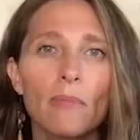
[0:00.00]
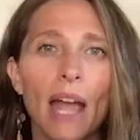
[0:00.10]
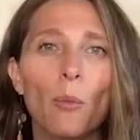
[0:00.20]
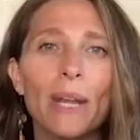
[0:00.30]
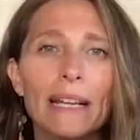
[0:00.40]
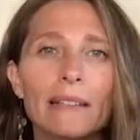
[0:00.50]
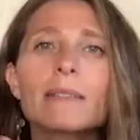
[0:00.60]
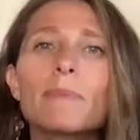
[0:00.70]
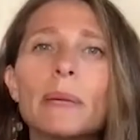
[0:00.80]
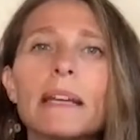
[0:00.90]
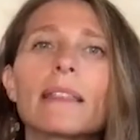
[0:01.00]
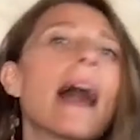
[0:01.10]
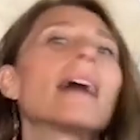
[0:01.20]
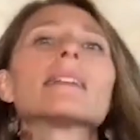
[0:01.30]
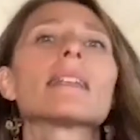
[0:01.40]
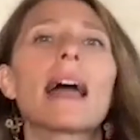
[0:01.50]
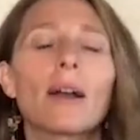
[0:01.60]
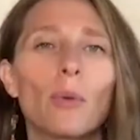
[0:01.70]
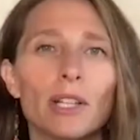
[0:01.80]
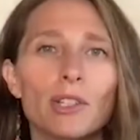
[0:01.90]
And we can speak that
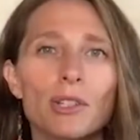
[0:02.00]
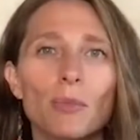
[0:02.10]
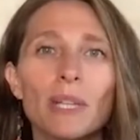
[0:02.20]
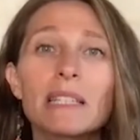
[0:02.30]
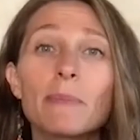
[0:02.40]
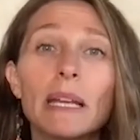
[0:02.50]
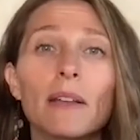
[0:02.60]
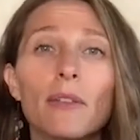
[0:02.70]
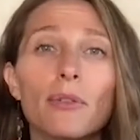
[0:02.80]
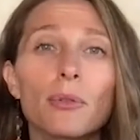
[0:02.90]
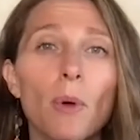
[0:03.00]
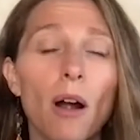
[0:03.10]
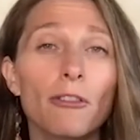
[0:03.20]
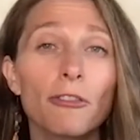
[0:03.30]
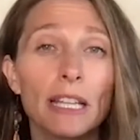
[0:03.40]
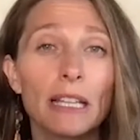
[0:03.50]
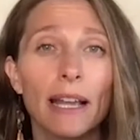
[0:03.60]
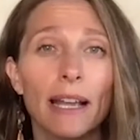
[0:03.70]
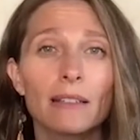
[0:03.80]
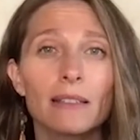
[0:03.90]
language. We speak it through our
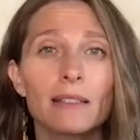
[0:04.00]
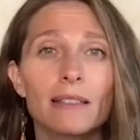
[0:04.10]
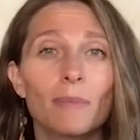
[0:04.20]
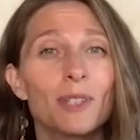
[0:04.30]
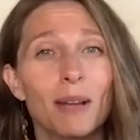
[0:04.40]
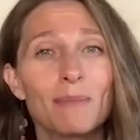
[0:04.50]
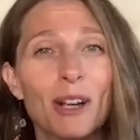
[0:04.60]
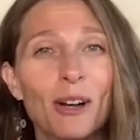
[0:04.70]
feelings, sometimes